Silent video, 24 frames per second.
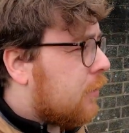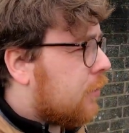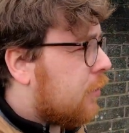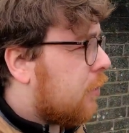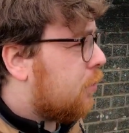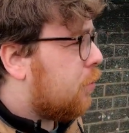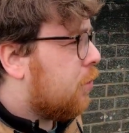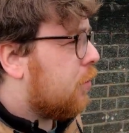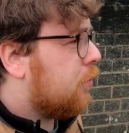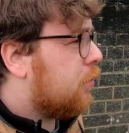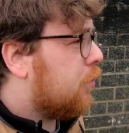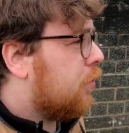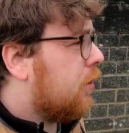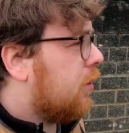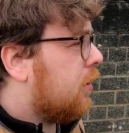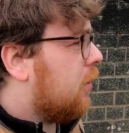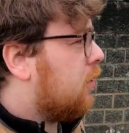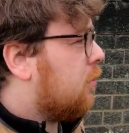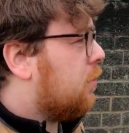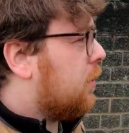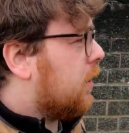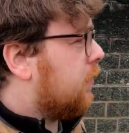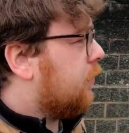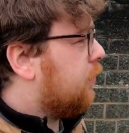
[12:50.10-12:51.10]
So I was doing a
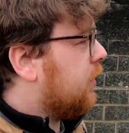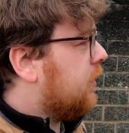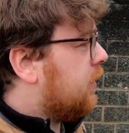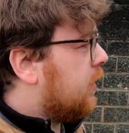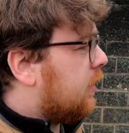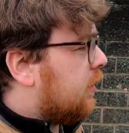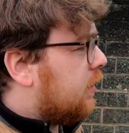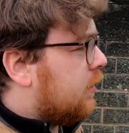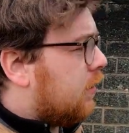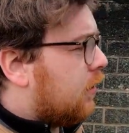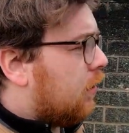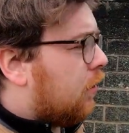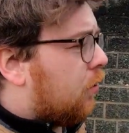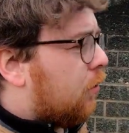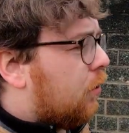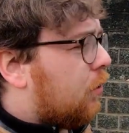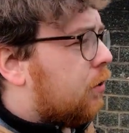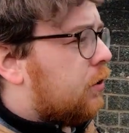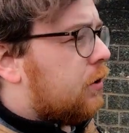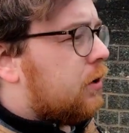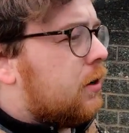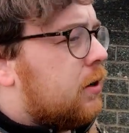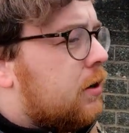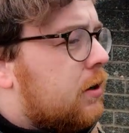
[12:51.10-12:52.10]
little bit of reading
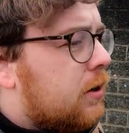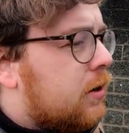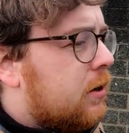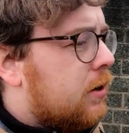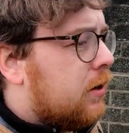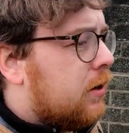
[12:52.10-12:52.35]
on